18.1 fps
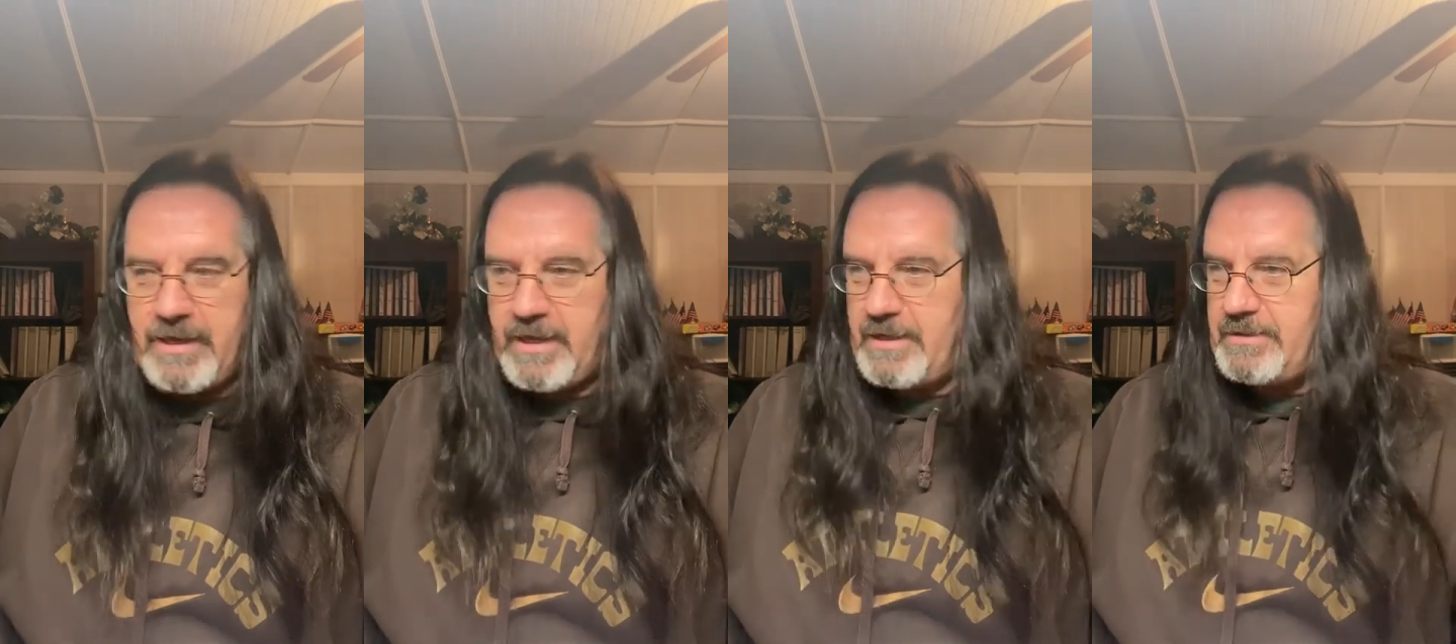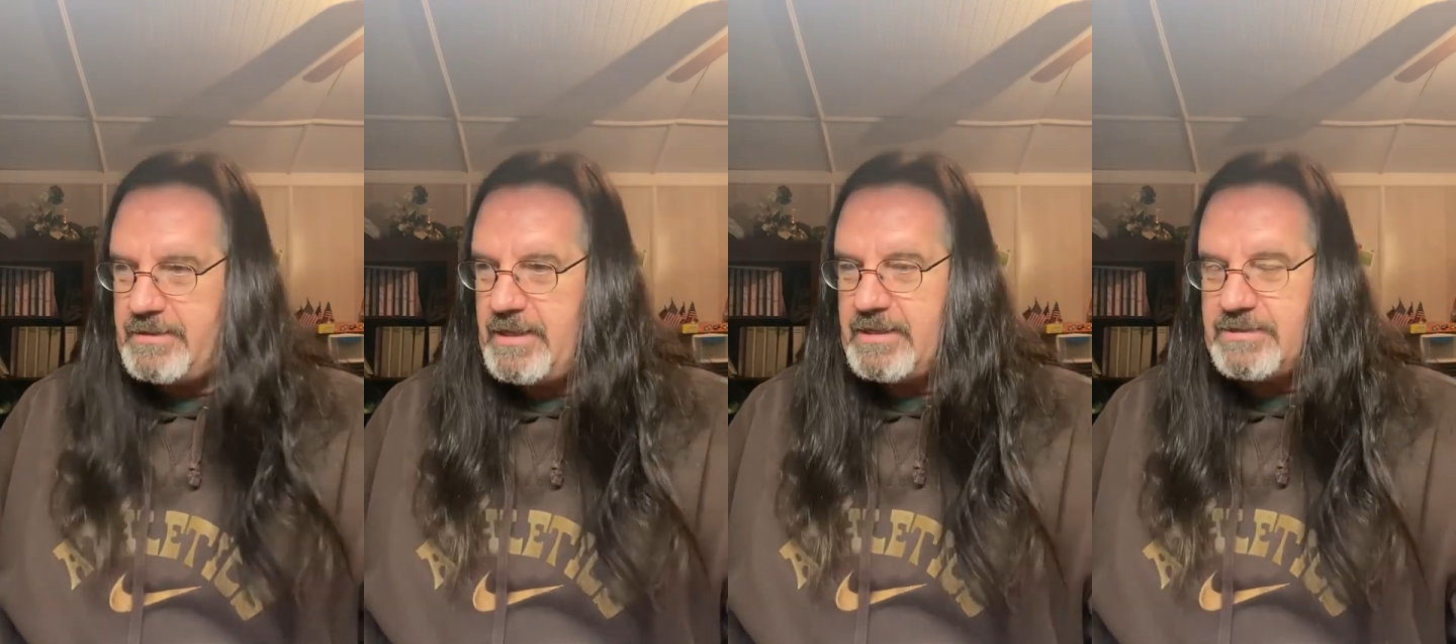
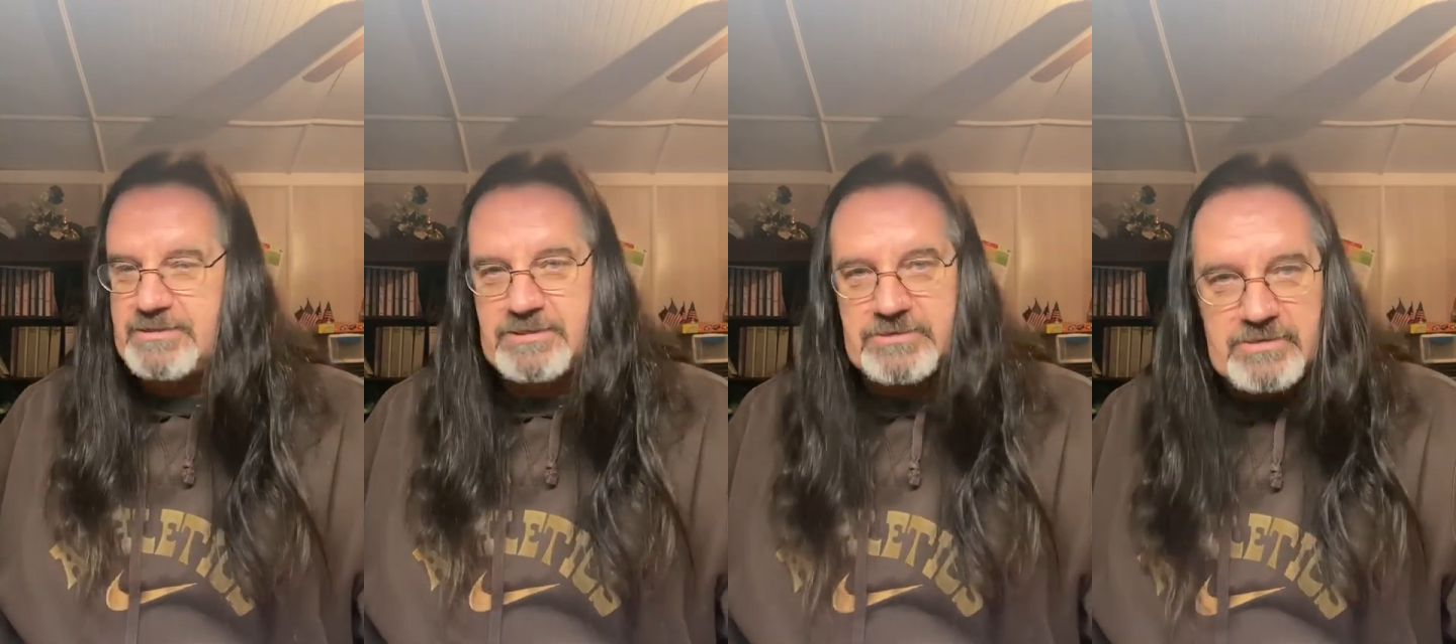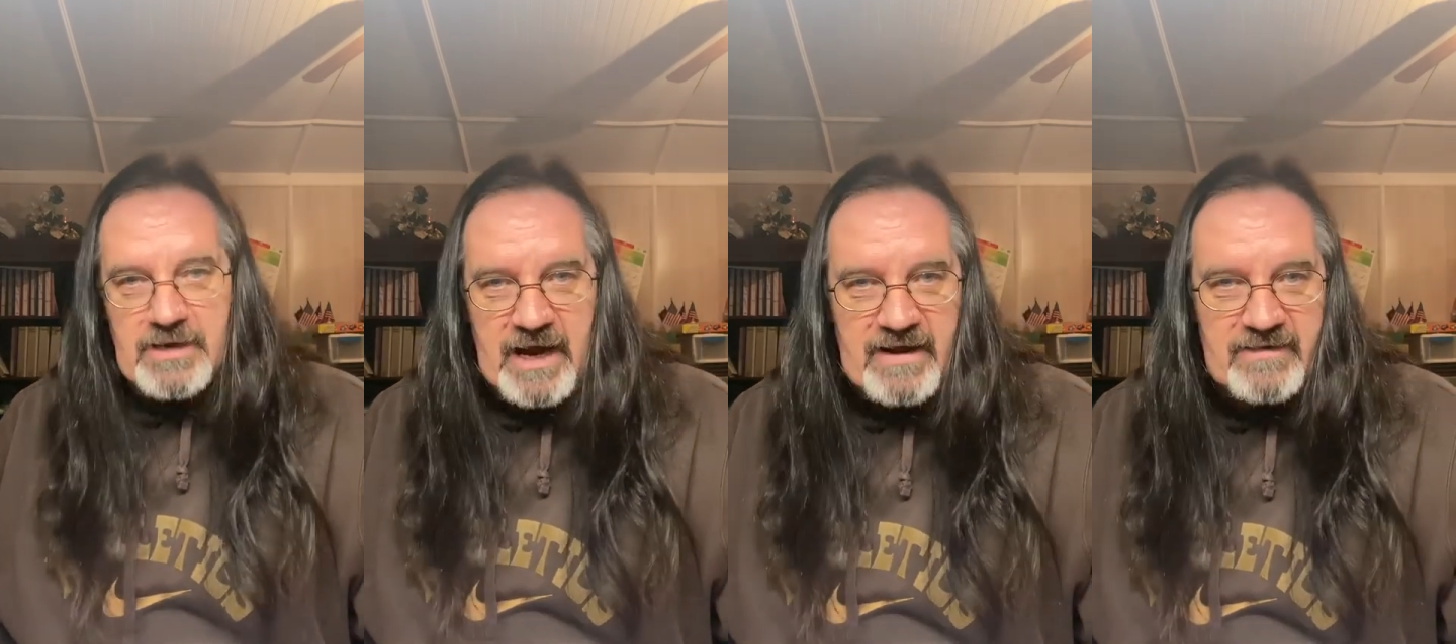and that
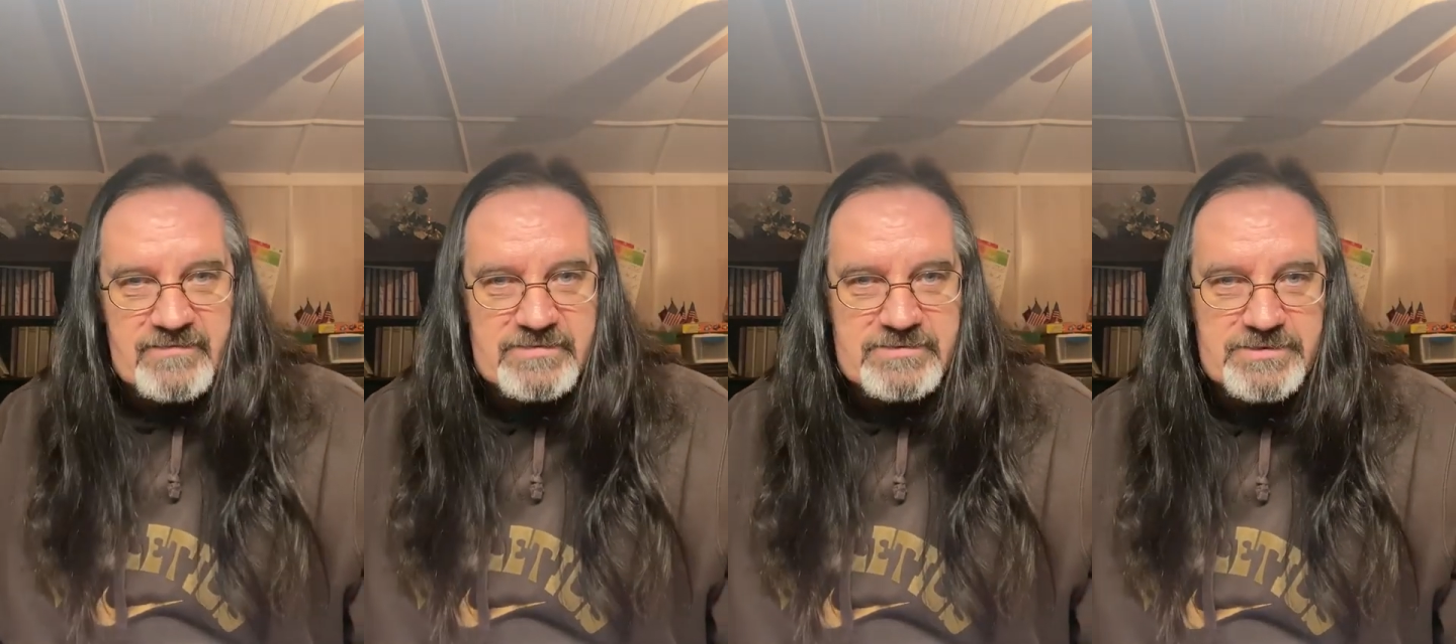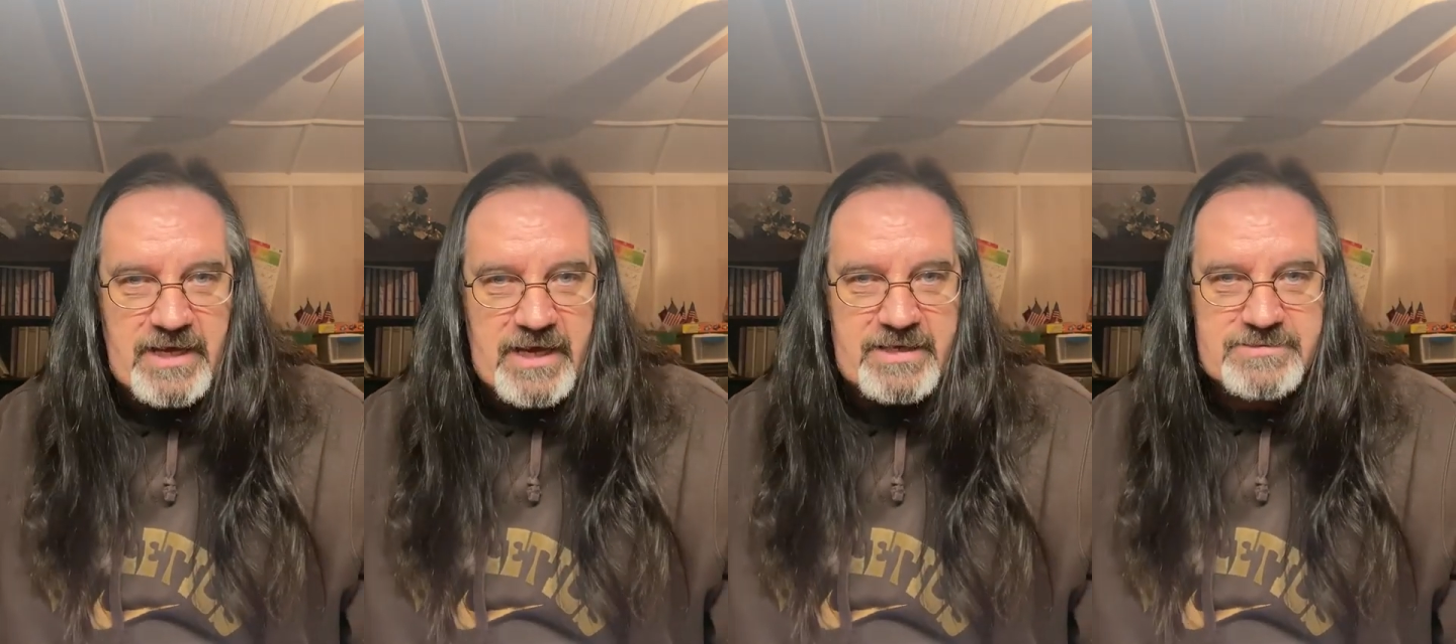the
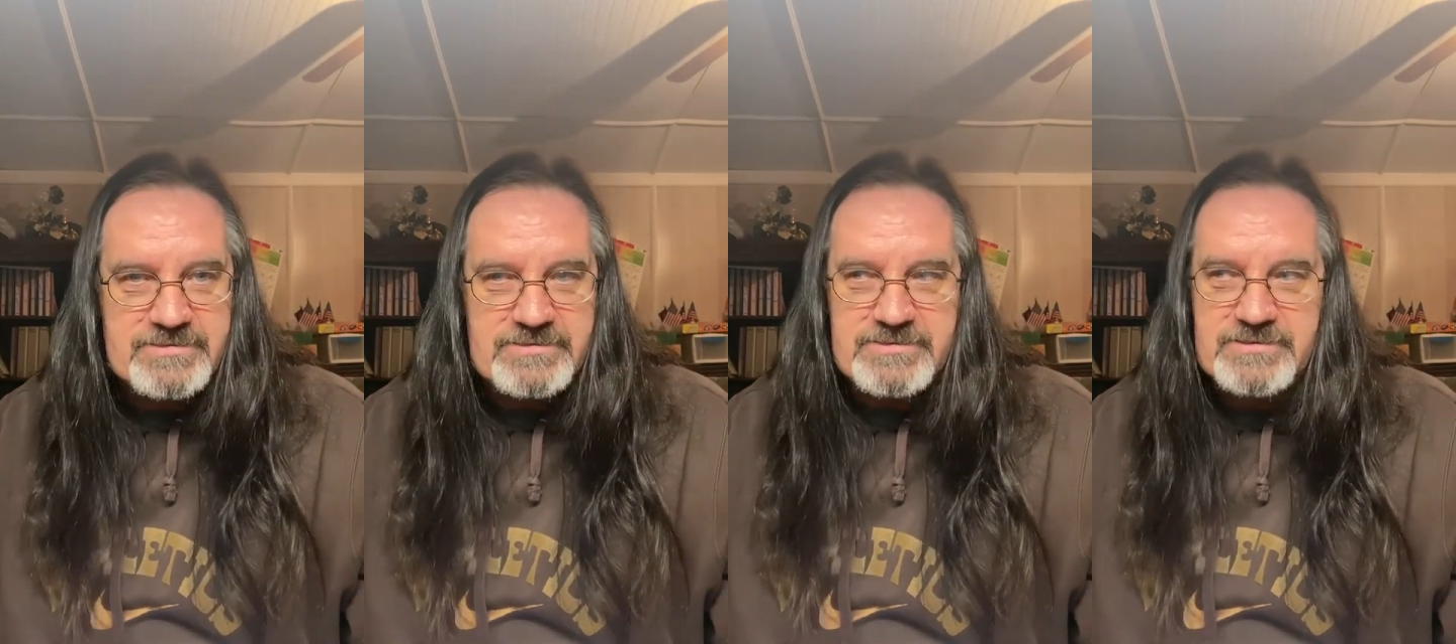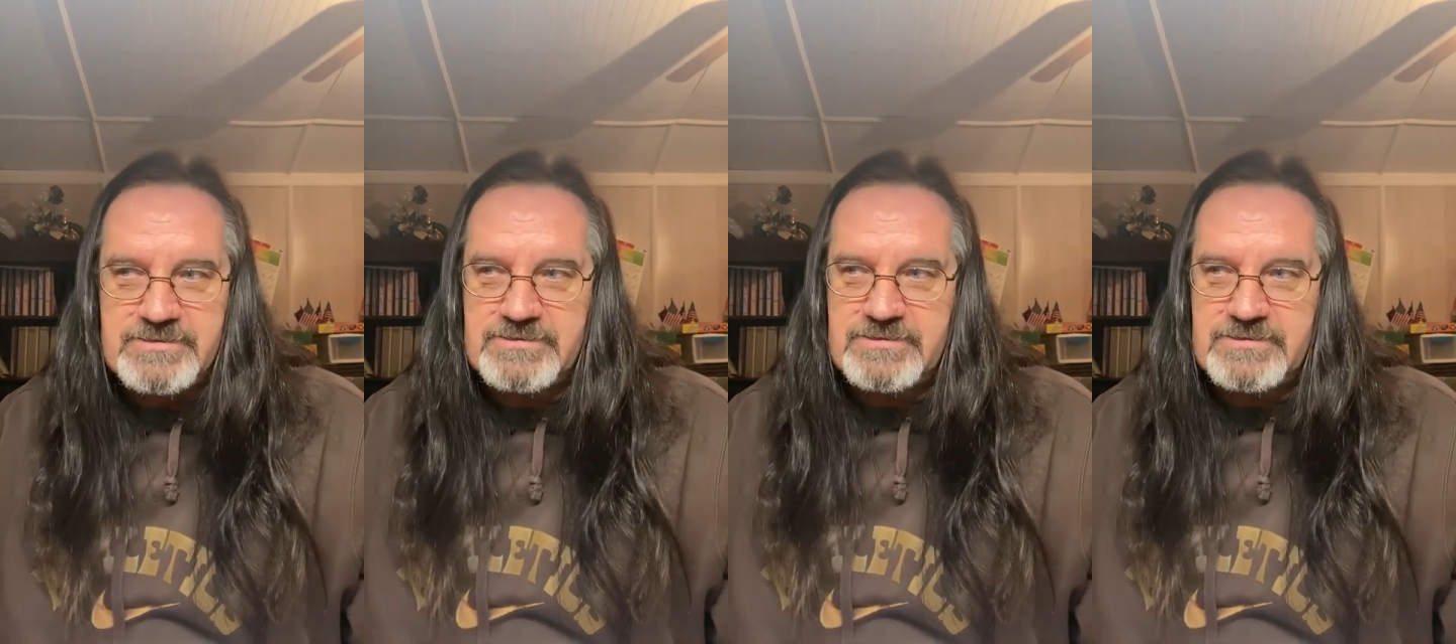driver's license